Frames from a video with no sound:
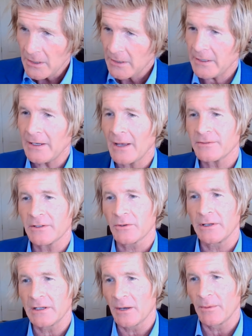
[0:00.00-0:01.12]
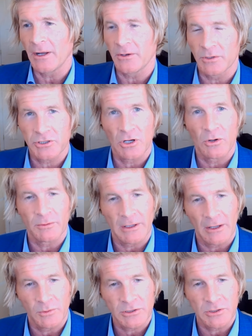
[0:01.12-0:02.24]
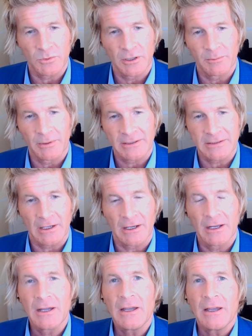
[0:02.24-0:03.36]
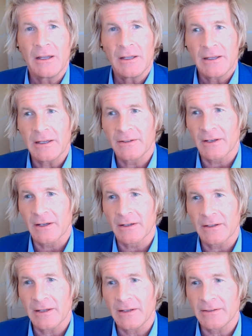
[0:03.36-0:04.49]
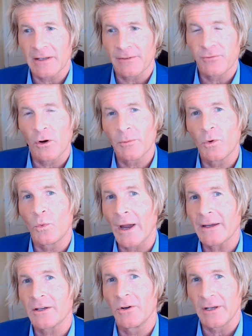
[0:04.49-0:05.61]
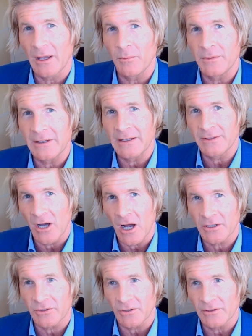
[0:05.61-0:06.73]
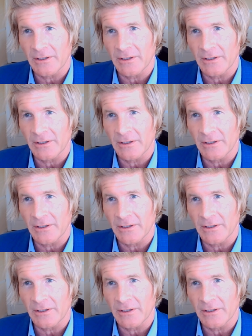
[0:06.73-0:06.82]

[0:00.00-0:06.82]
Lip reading: he hasn't agreed to come on and do a show with me. I wish he would, but he's a formal white coat MD doctor.